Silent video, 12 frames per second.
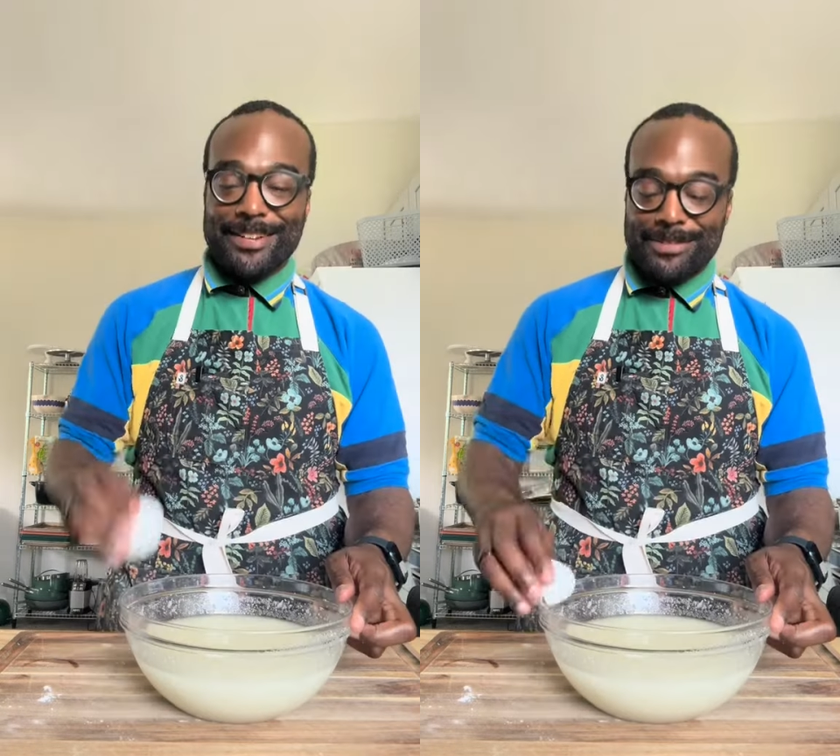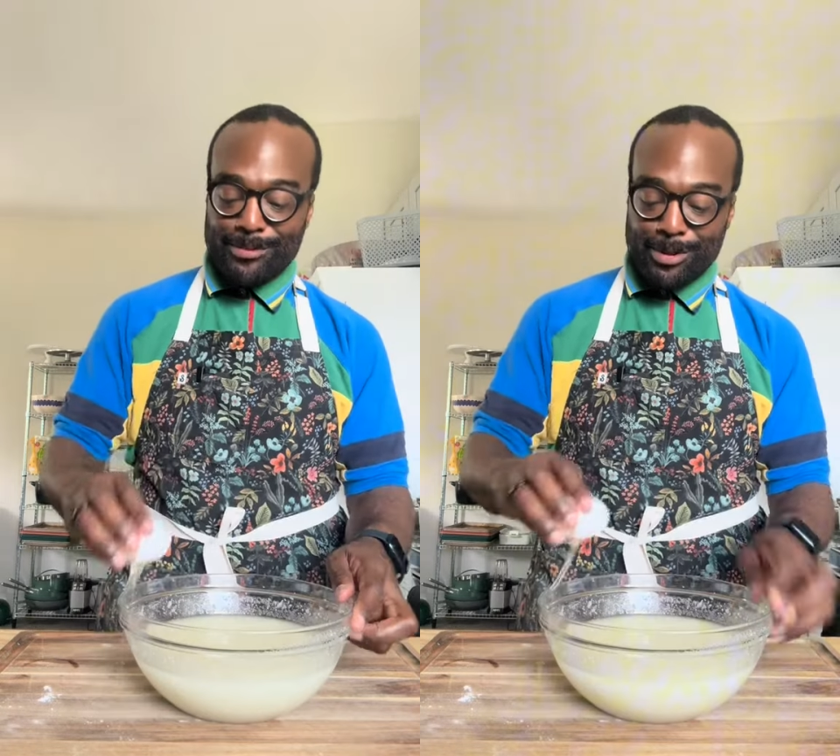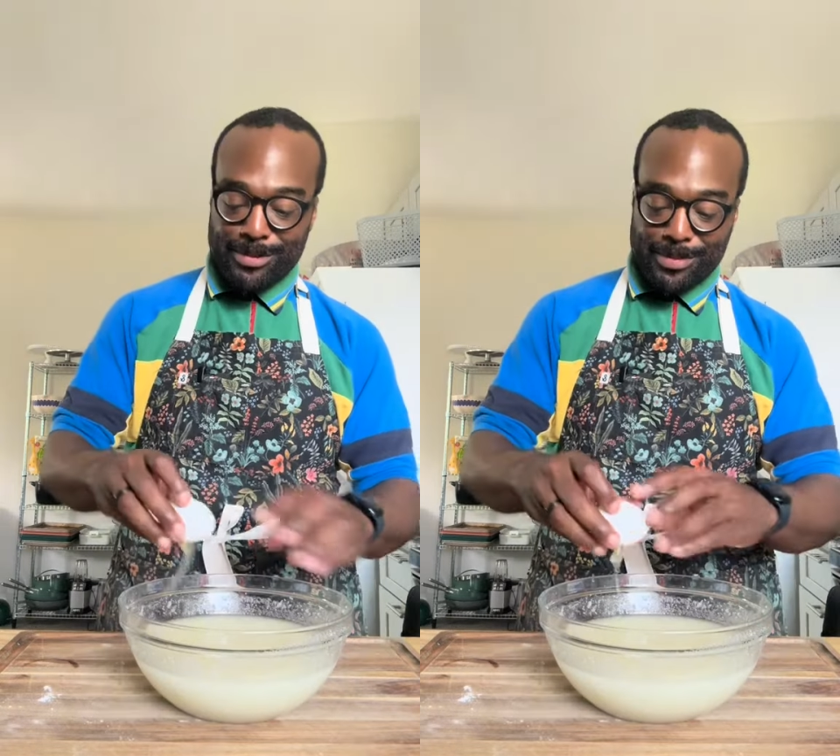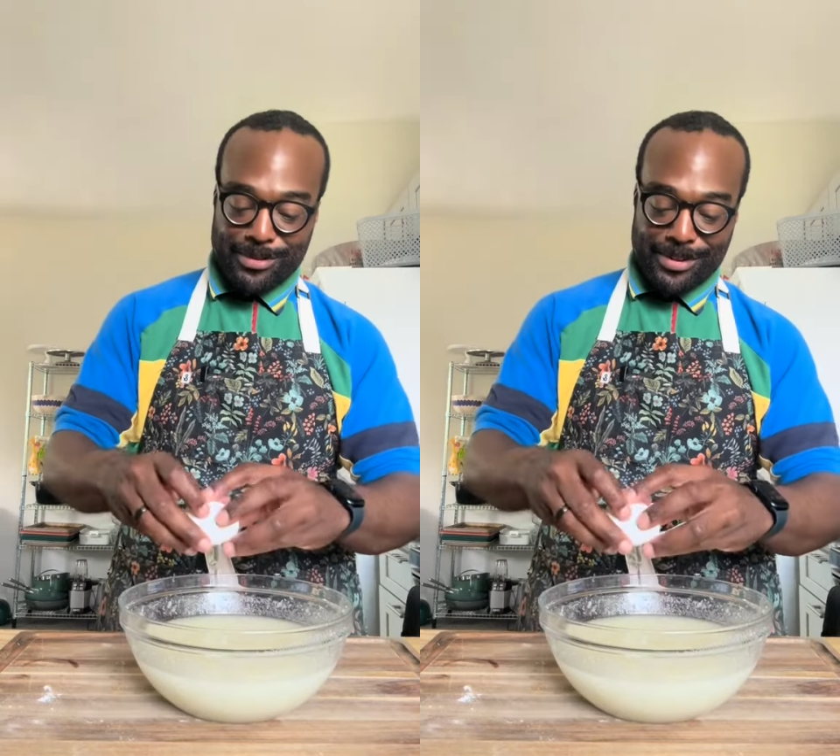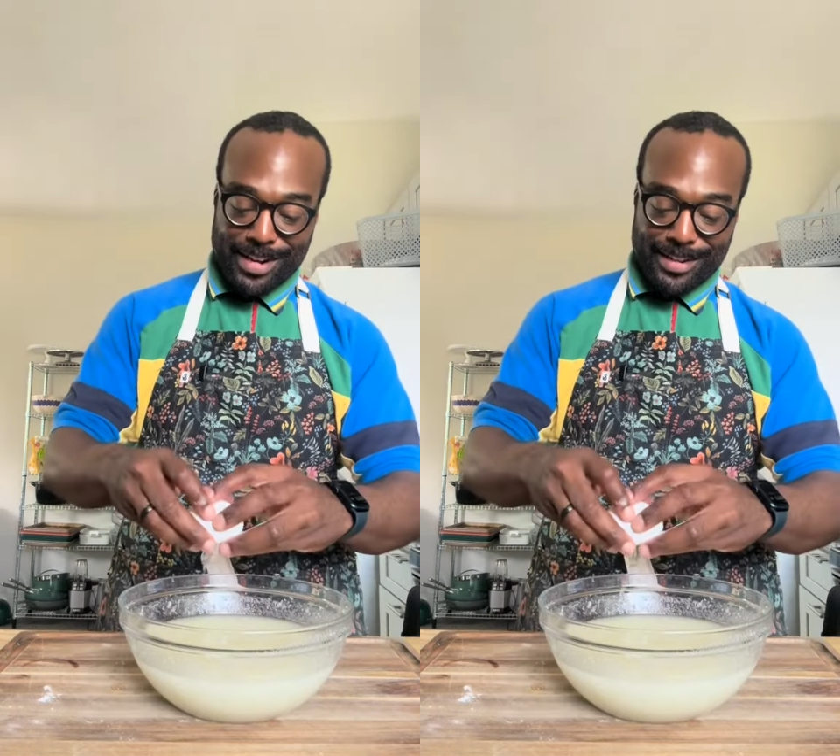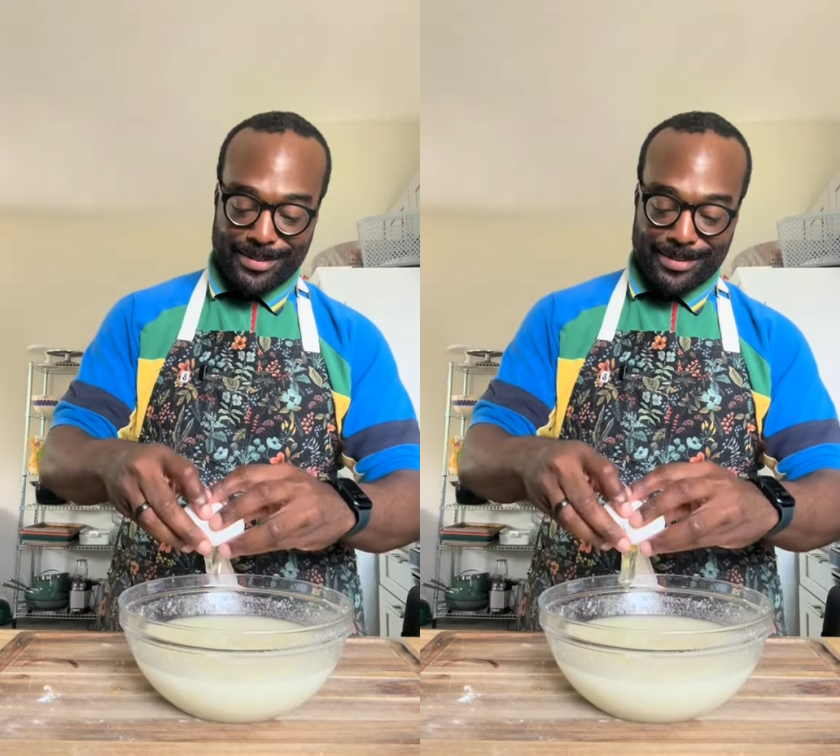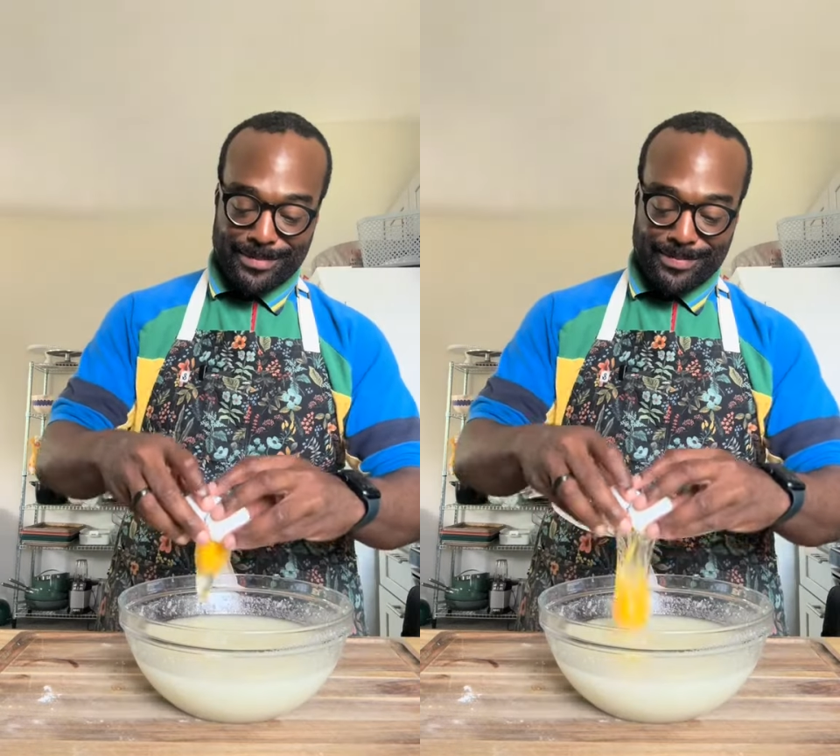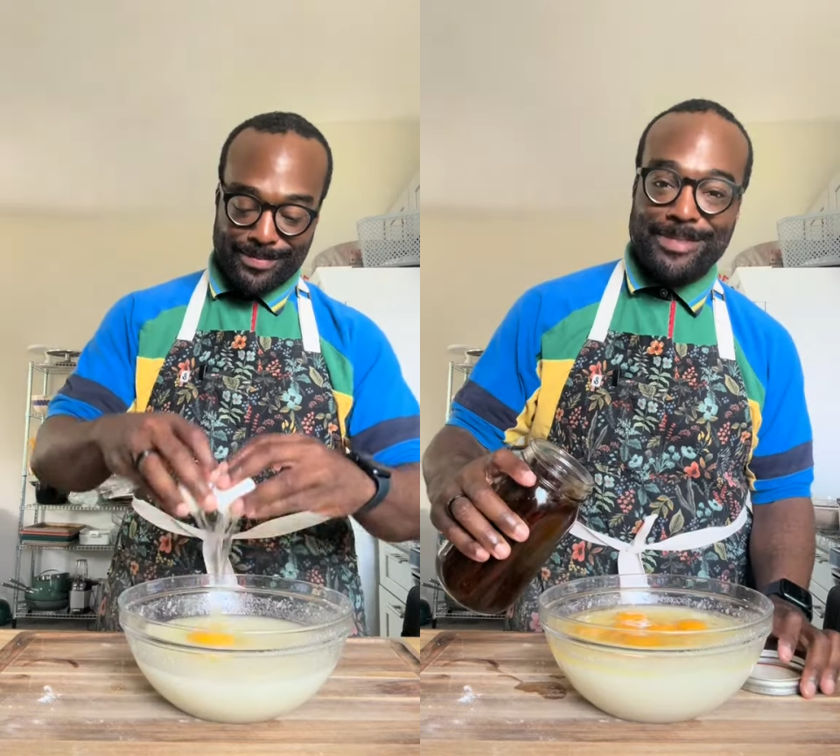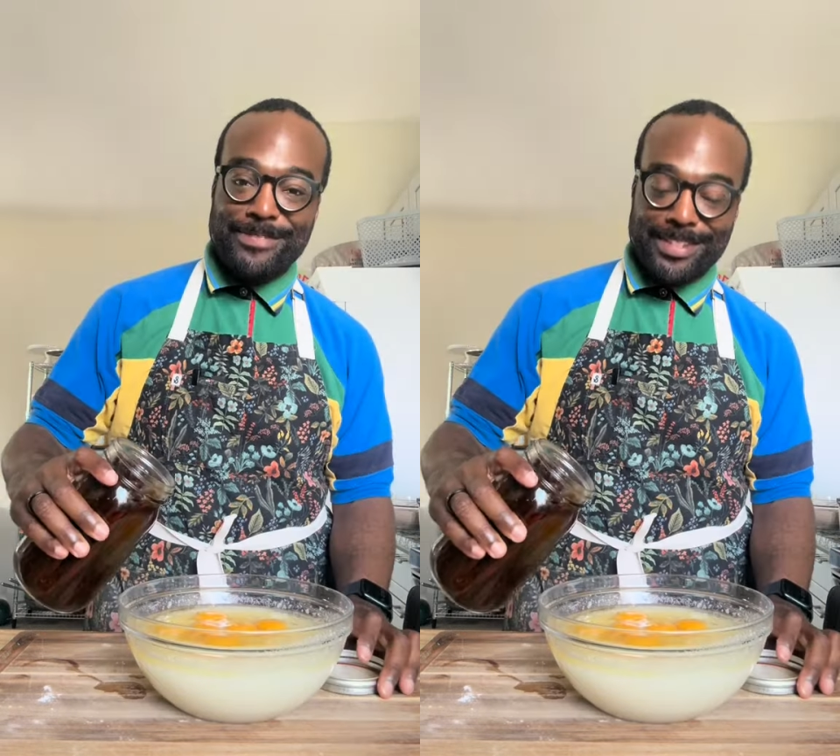have some room temperature eggs,
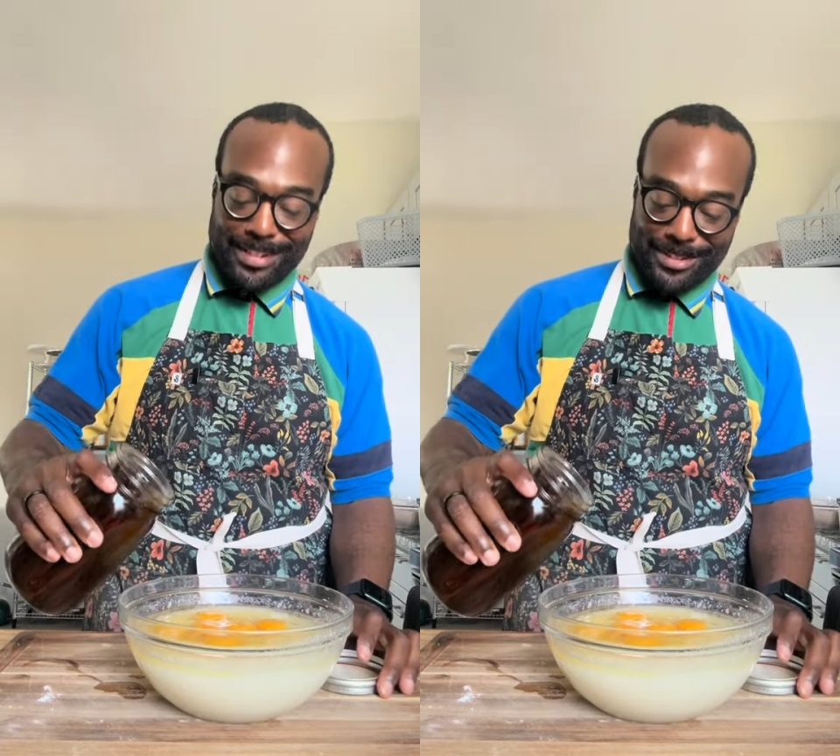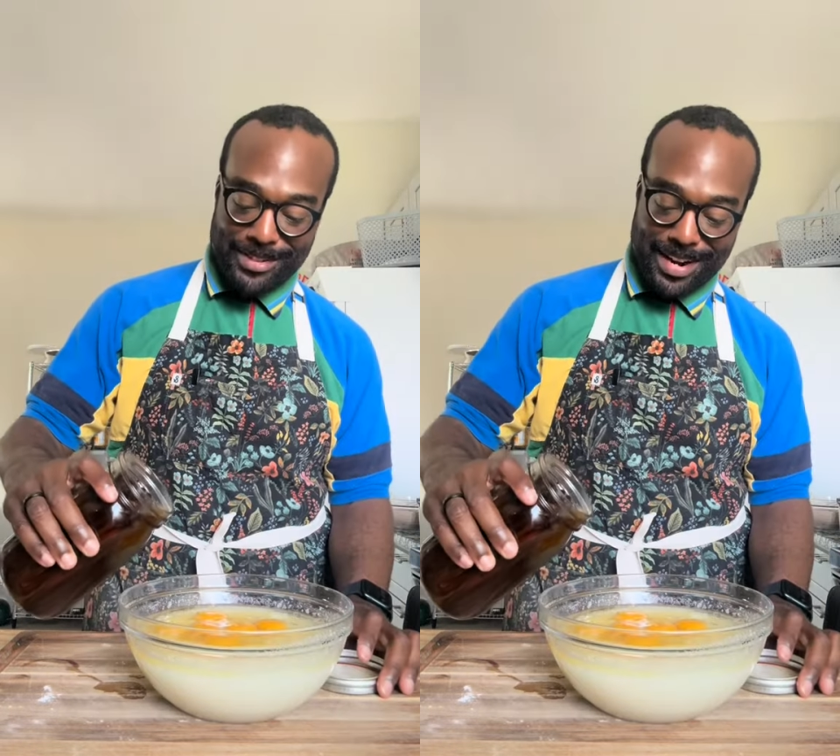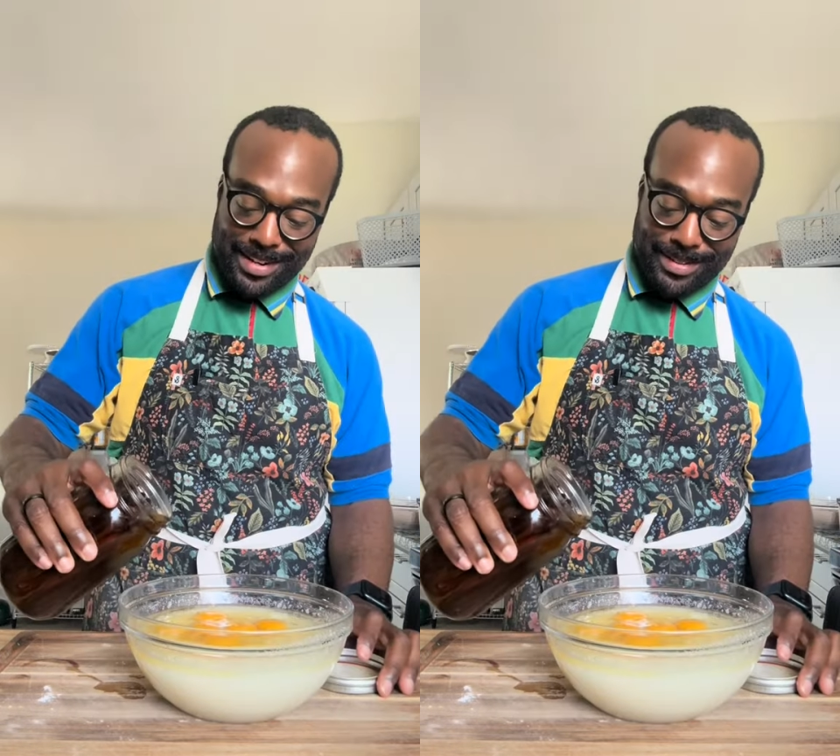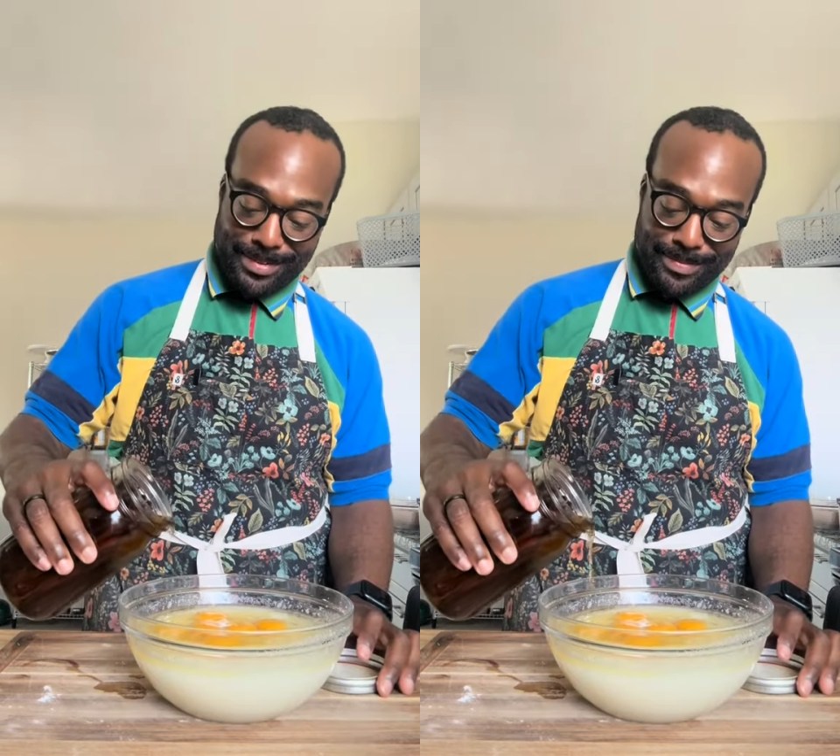some vanilla extract.